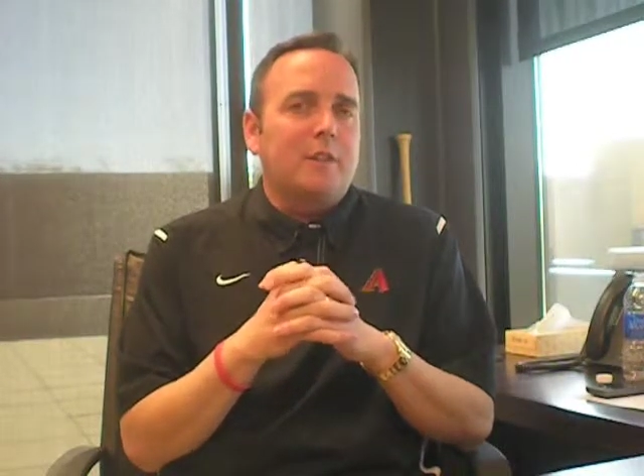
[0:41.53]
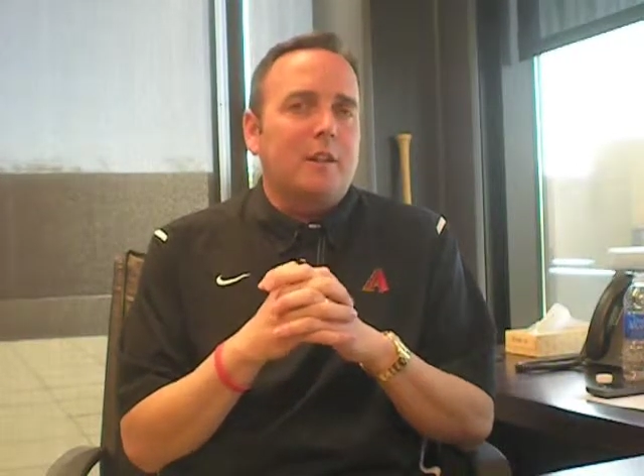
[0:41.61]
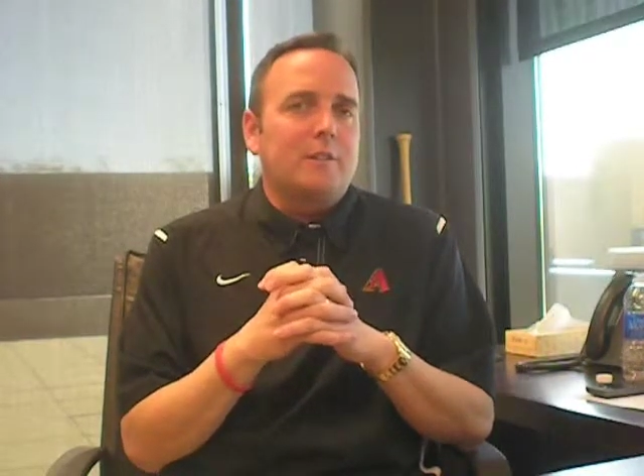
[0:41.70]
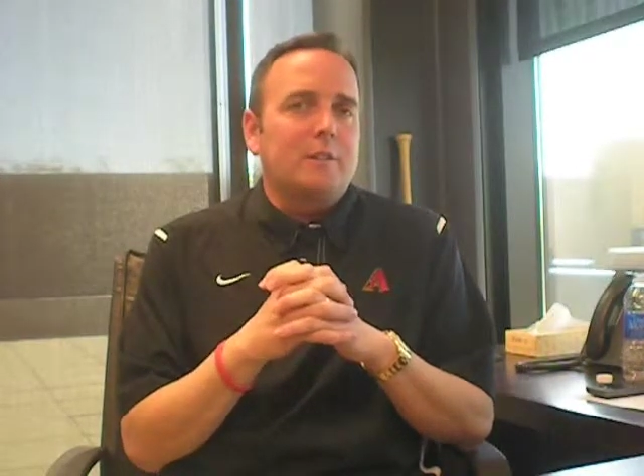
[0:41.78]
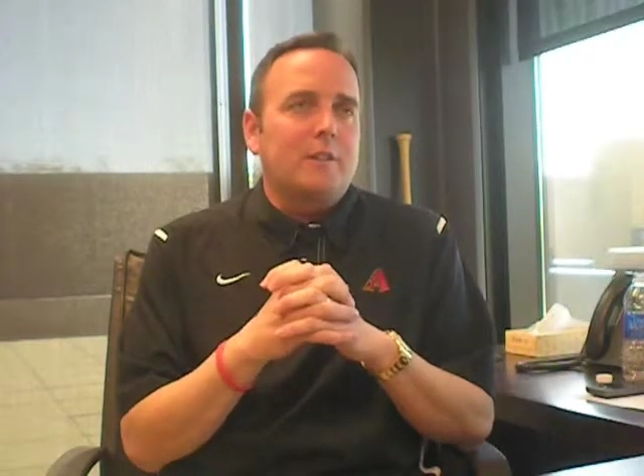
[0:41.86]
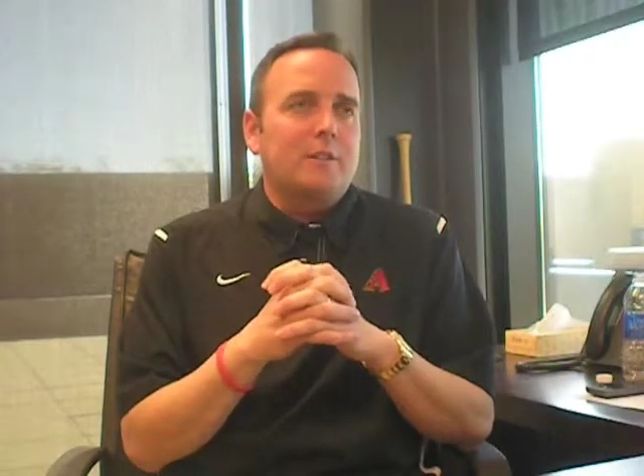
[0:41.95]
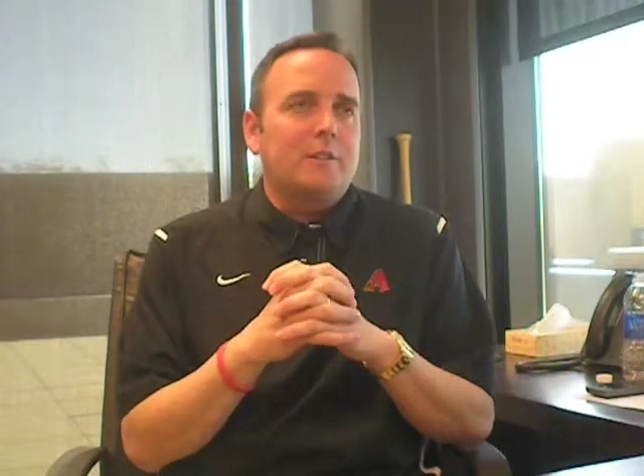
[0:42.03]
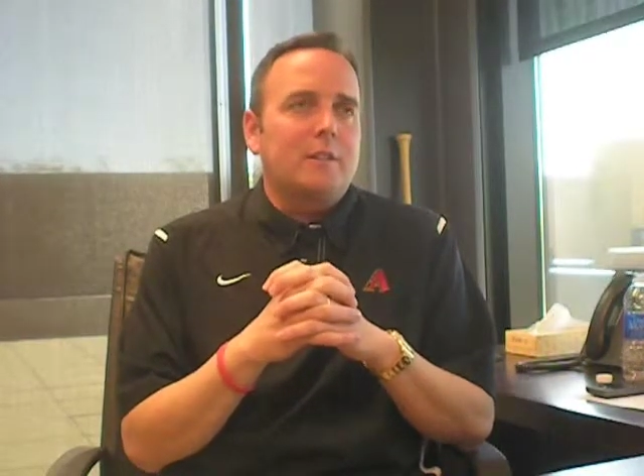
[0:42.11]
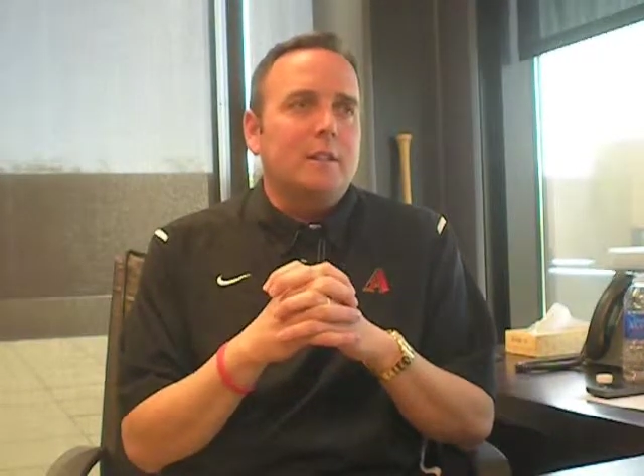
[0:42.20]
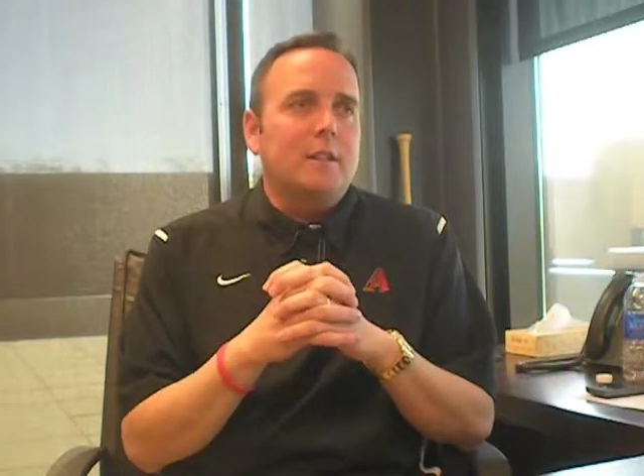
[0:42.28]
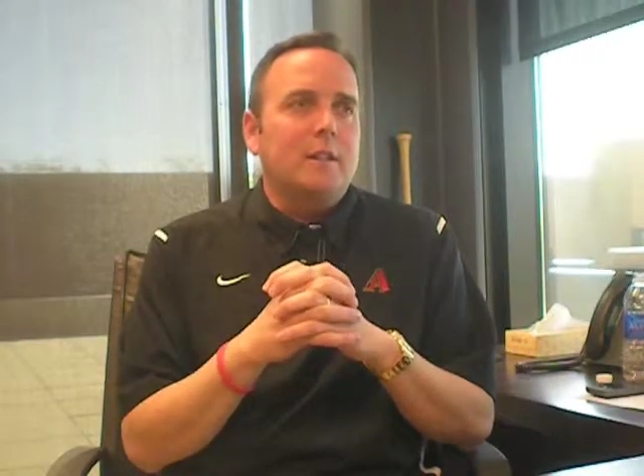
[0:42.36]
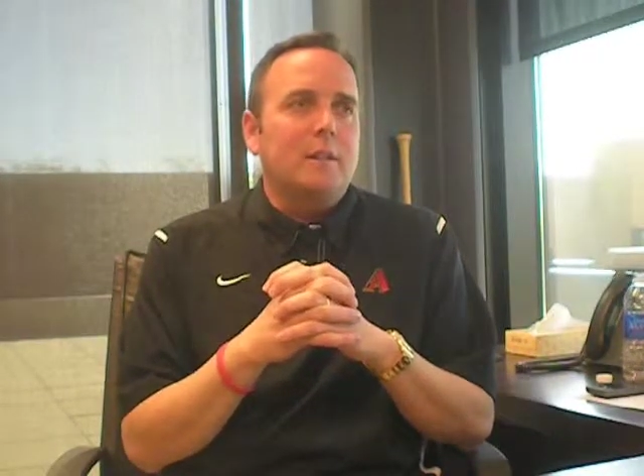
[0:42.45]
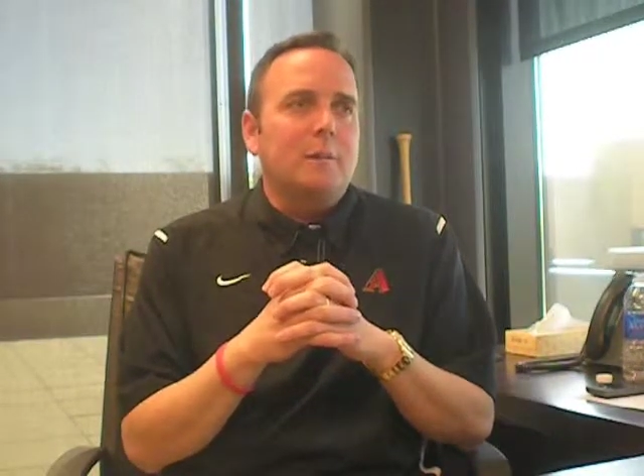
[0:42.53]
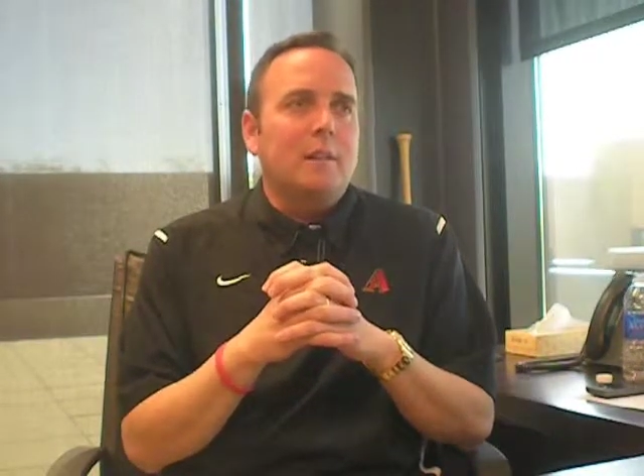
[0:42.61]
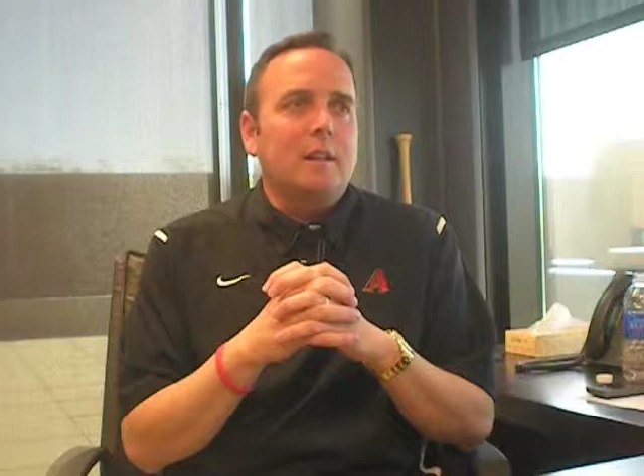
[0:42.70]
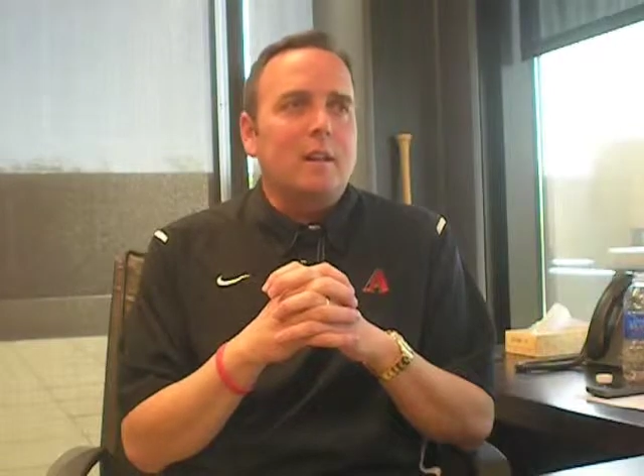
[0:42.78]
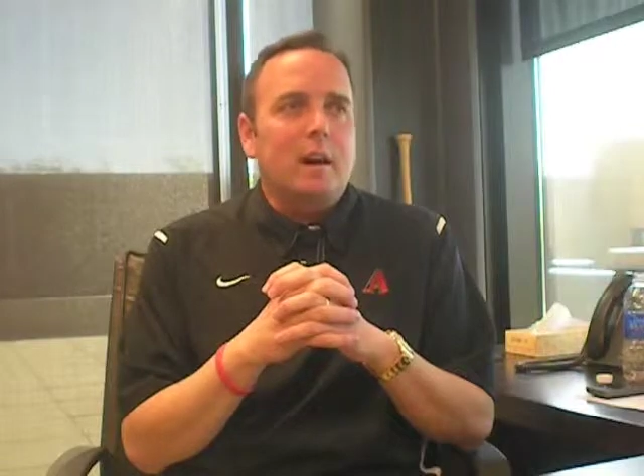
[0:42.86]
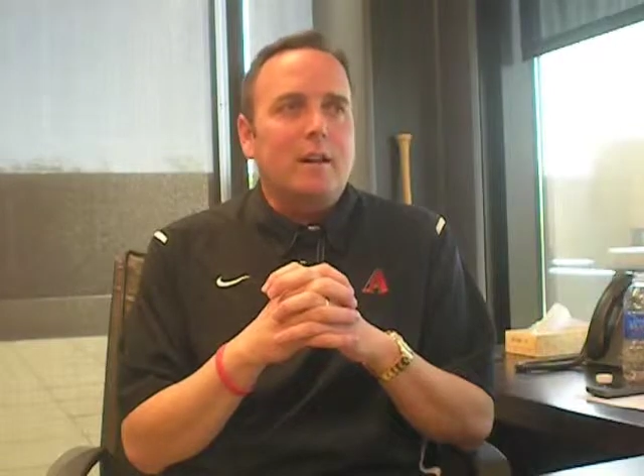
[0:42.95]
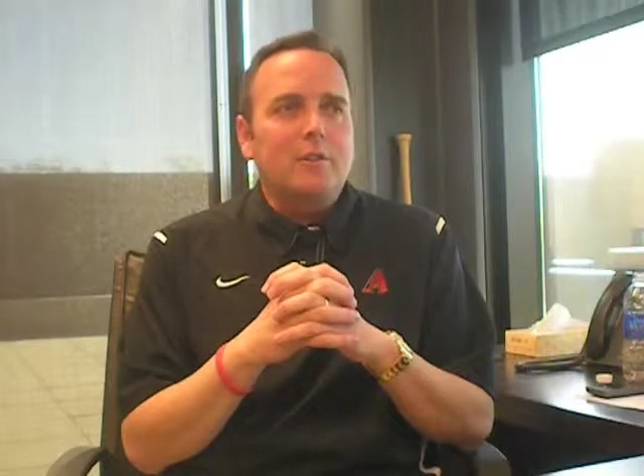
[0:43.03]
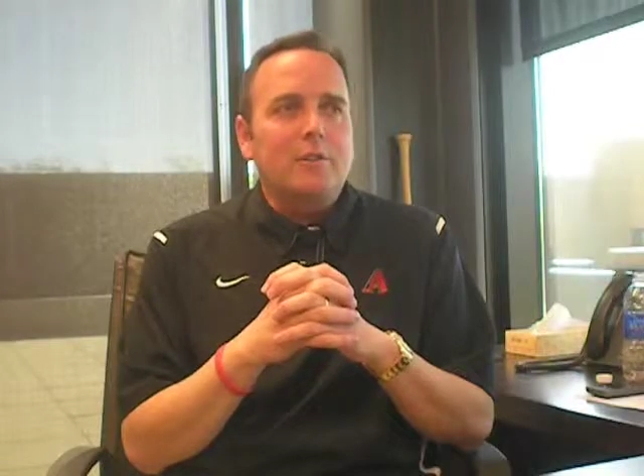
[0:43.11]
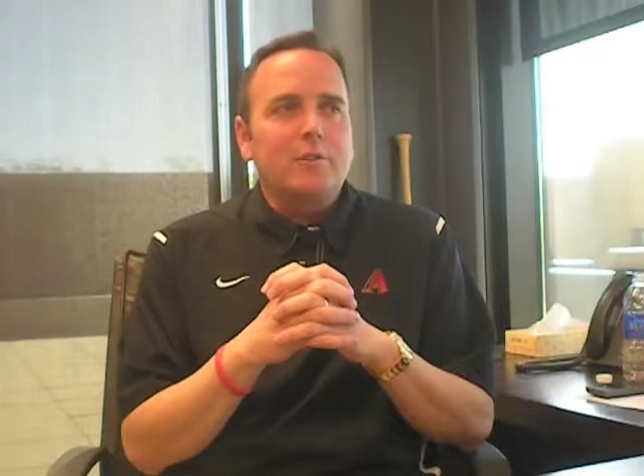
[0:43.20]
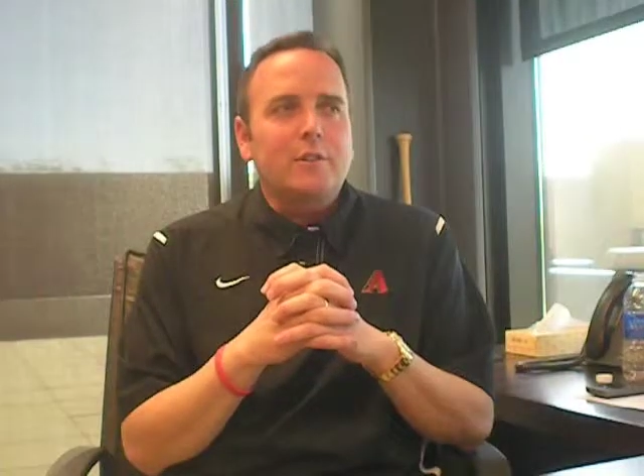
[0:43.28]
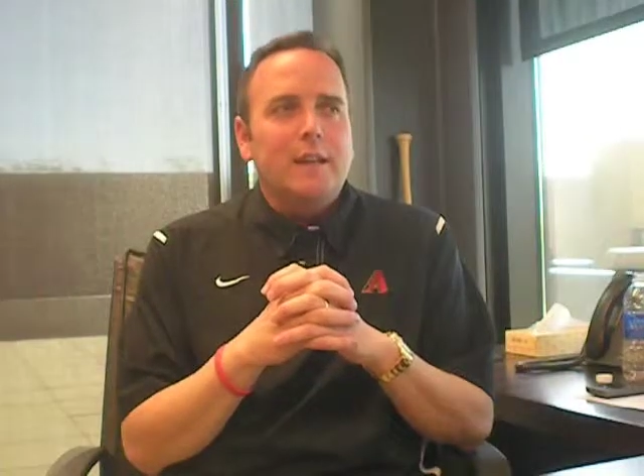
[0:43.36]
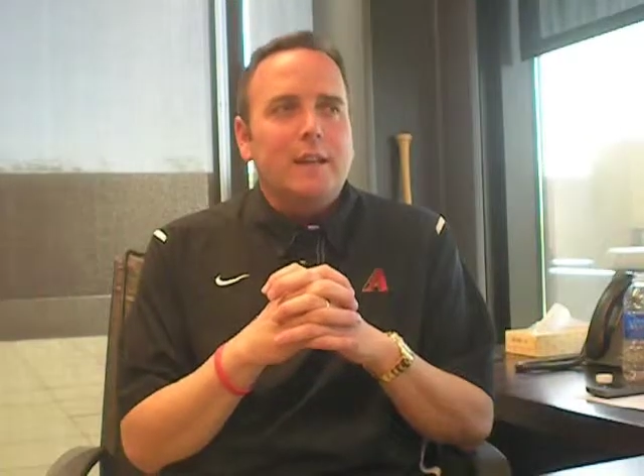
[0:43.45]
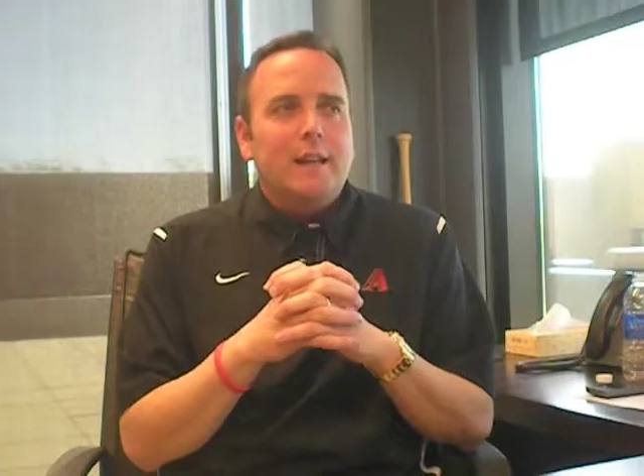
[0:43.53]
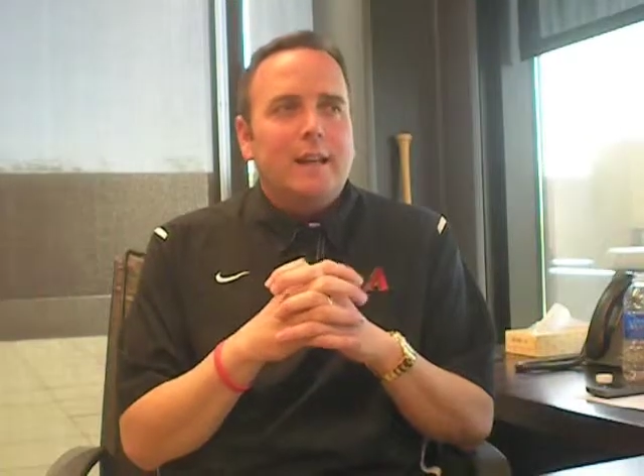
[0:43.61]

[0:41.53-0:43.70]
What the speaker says: Angeles with the Dodgers,